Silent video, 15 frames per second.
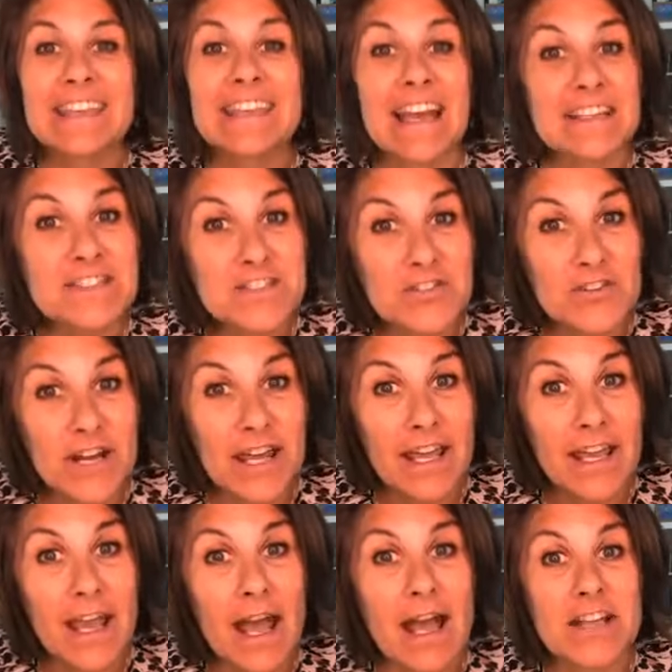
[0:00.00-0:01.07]

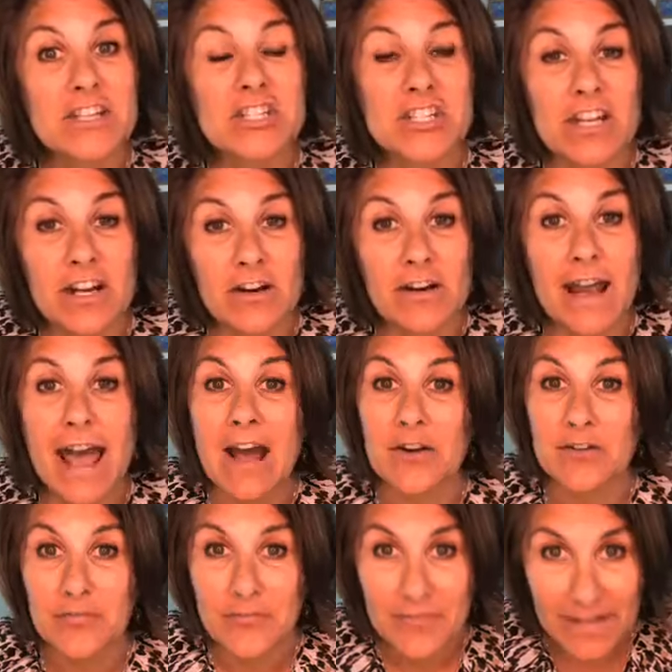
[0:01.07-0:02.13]
Yesterday, I shared how
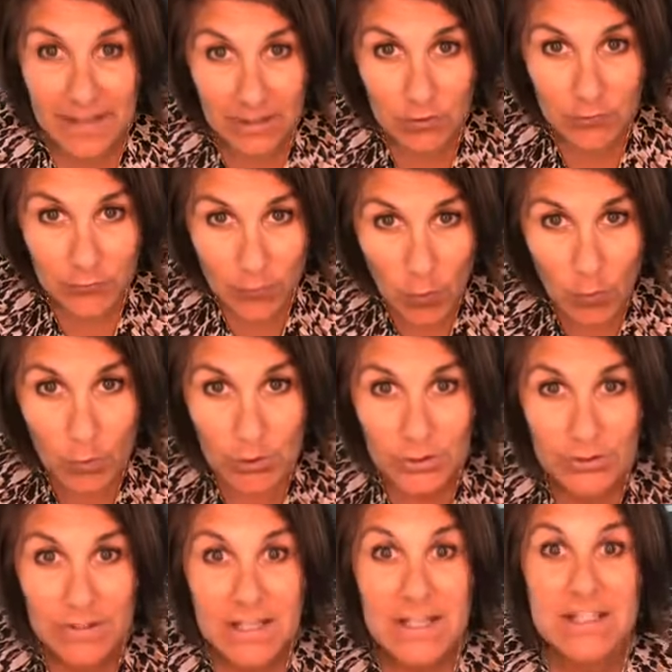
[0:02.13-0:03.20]
to fail
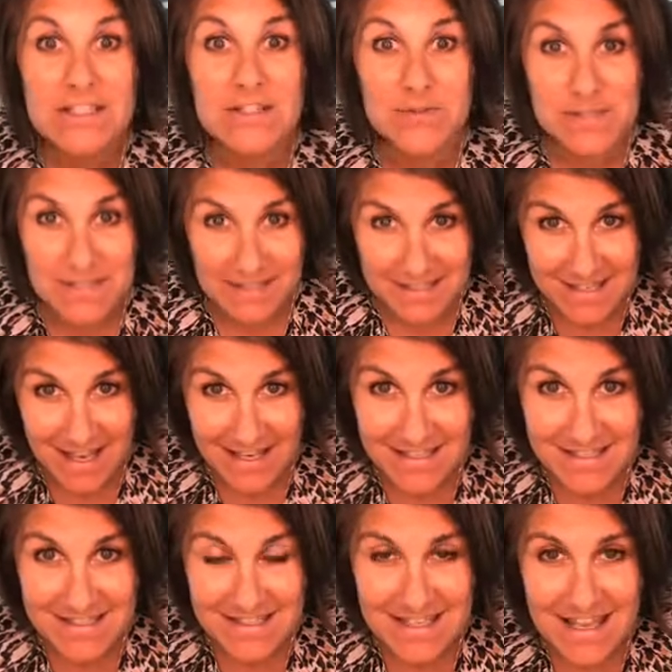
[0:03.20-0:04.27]
forward to
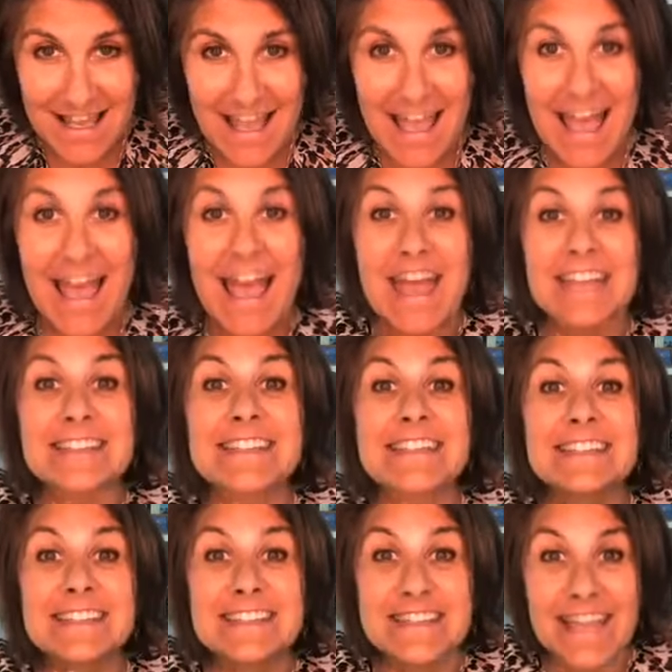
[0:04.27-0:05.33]
success. And
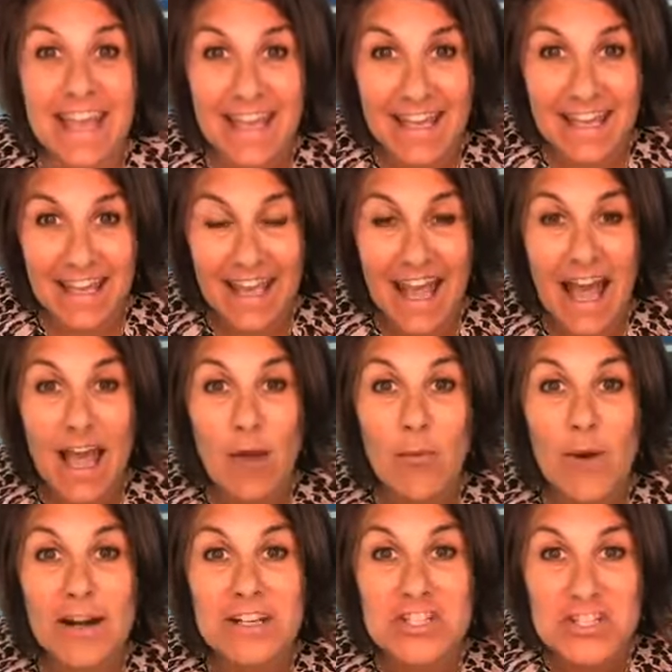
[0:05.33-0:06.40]
today, I
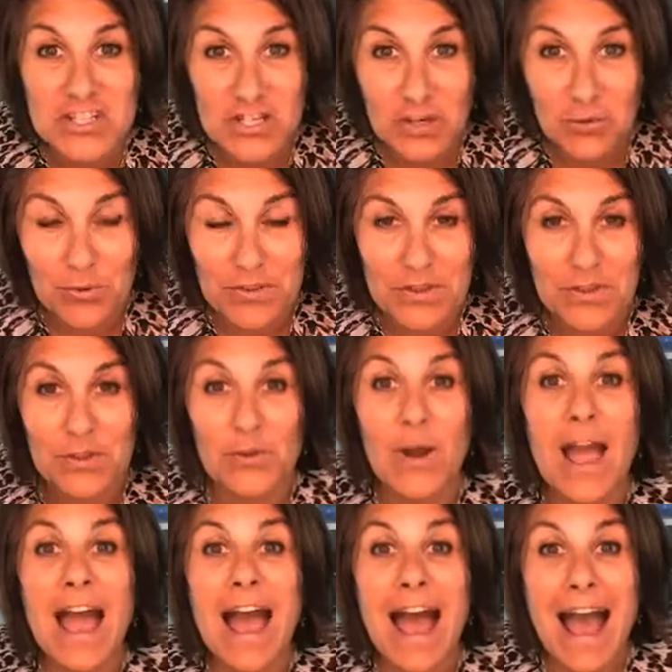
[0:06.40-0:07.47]
want to share with you
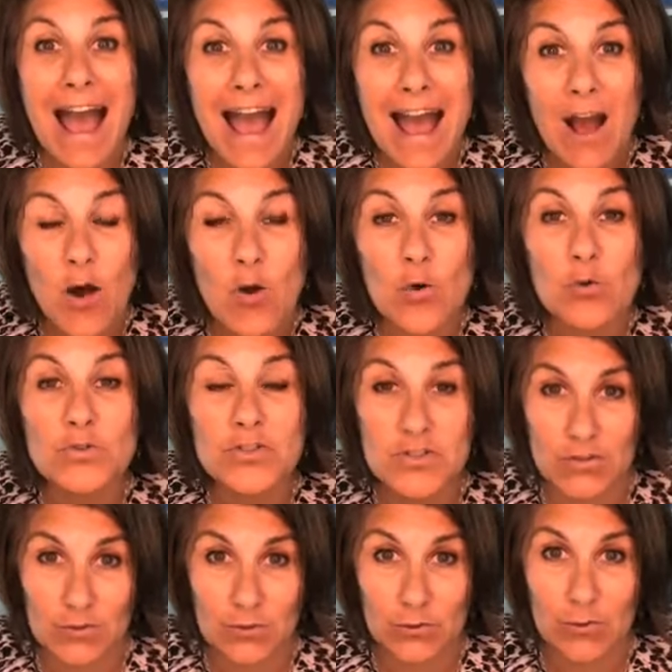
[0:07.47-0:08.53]
how
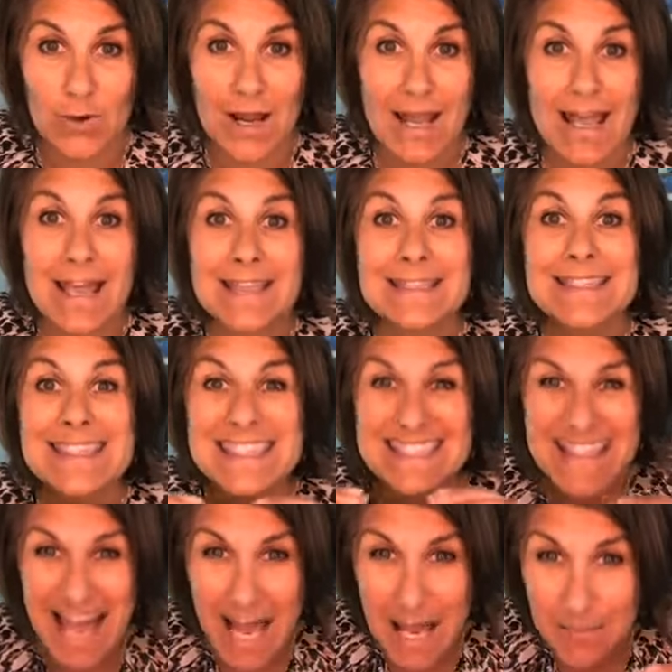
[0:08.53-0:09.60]
to
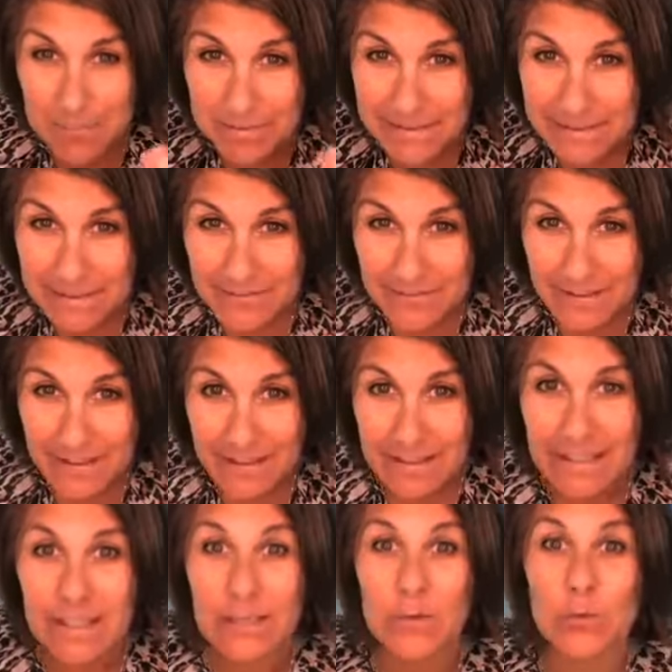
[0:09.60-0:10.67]
stop
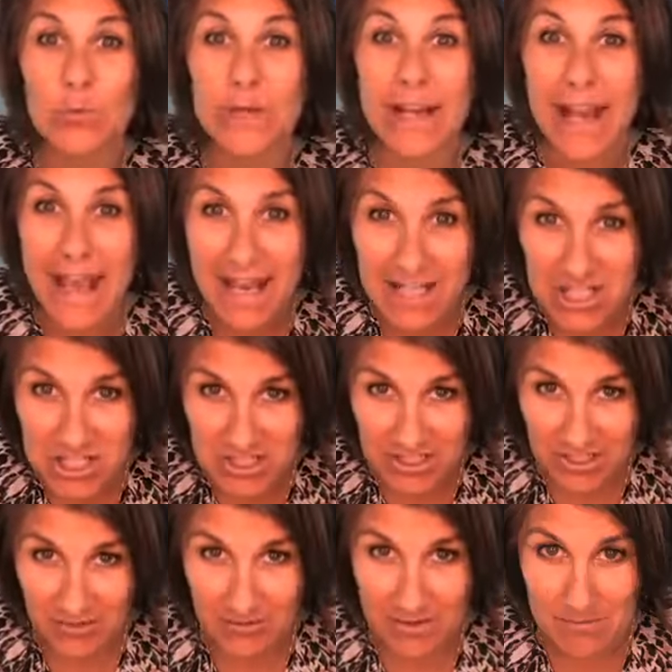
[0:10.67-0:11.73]
living in
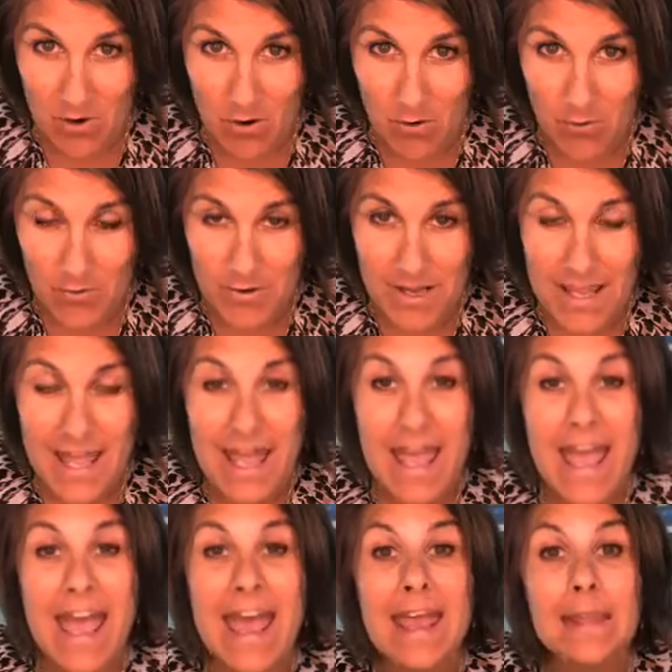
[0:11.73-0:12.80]
reactionary mode
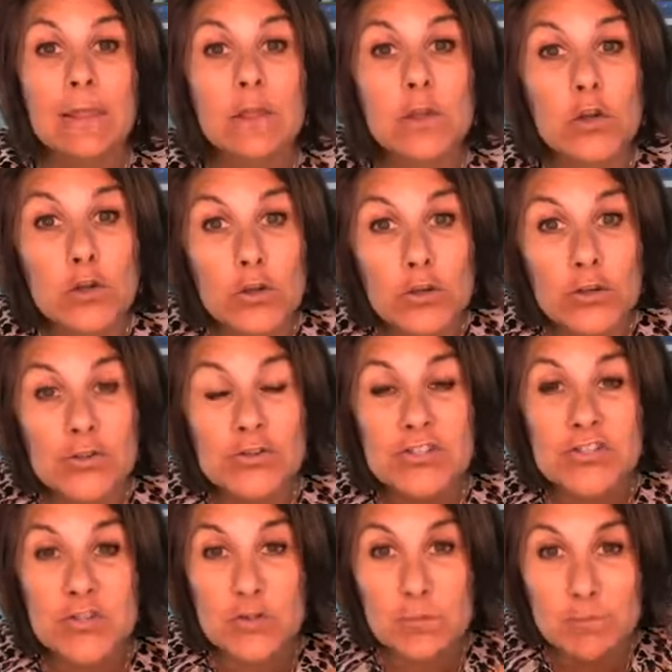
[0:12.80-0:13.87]
and learn
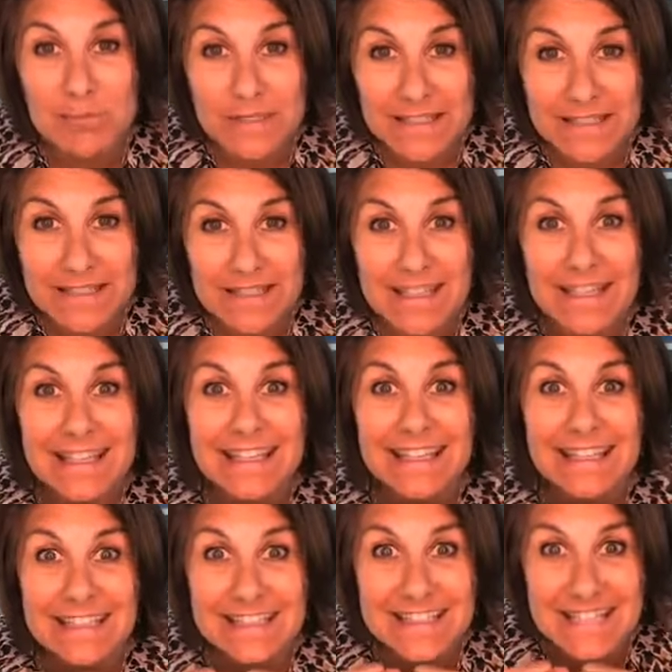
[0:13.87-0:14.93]
to be
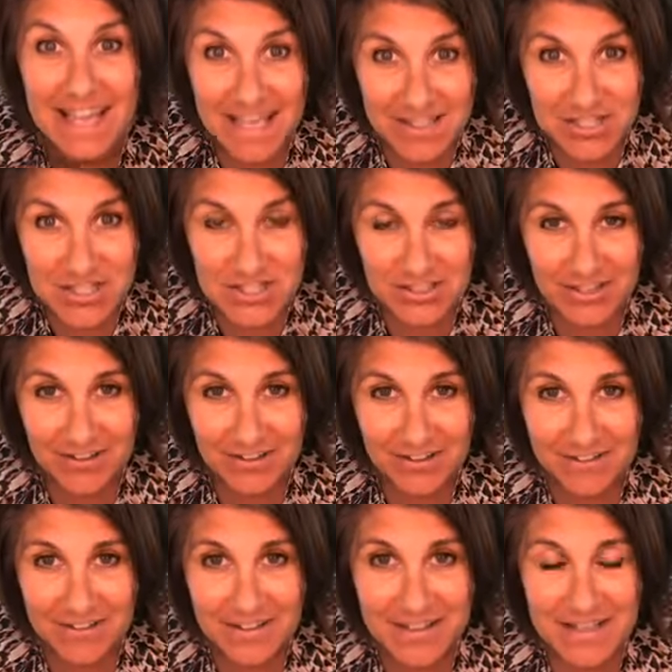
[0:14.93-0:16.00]

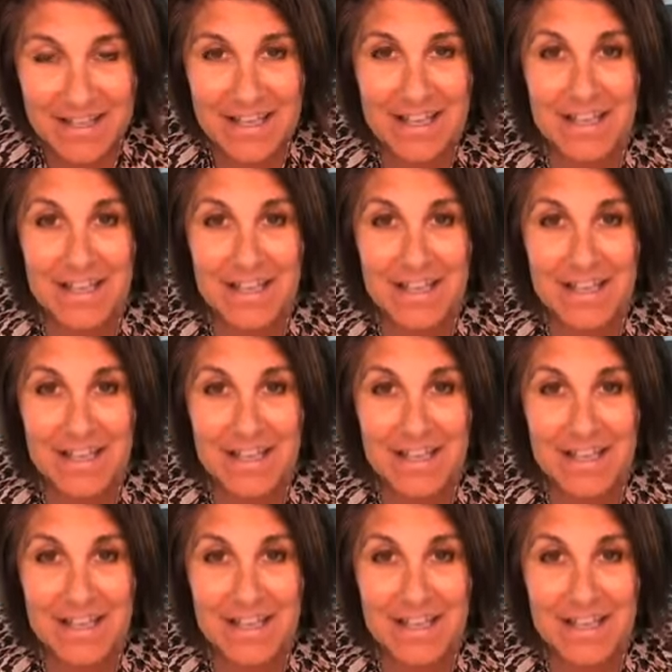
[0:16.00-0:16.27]
intentional.